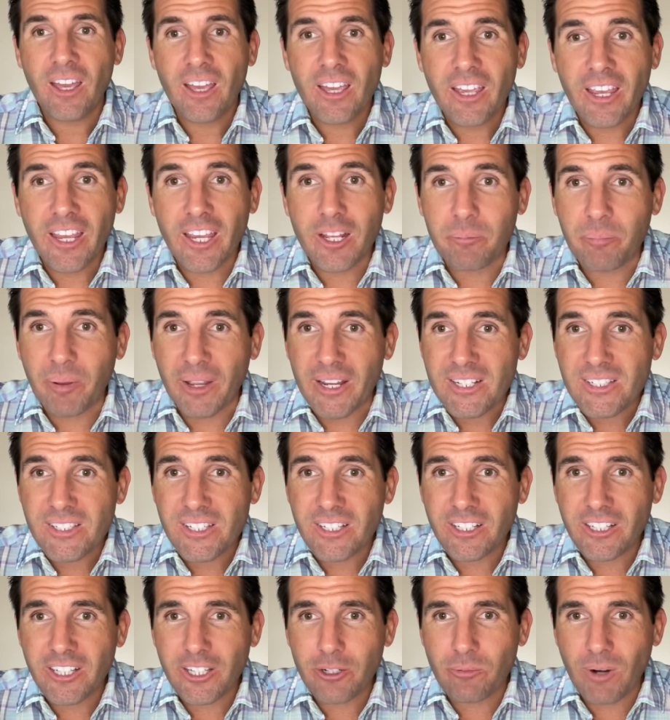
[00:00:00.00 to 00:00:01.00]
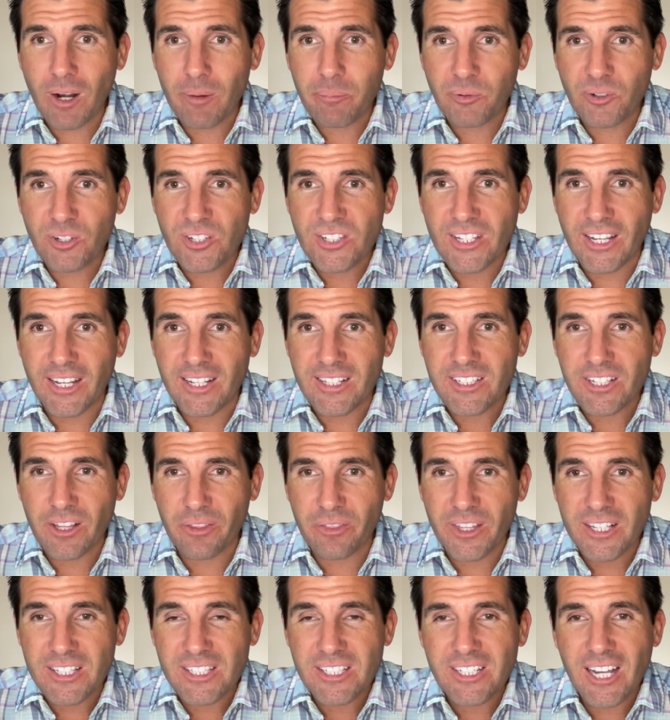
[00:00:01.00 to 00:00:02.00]
It basically represents
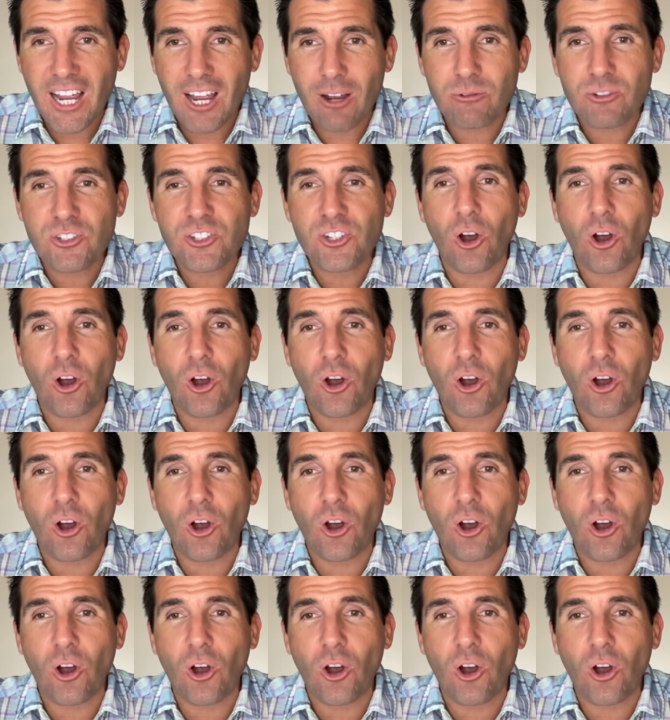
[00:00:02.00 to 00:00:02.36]
this town's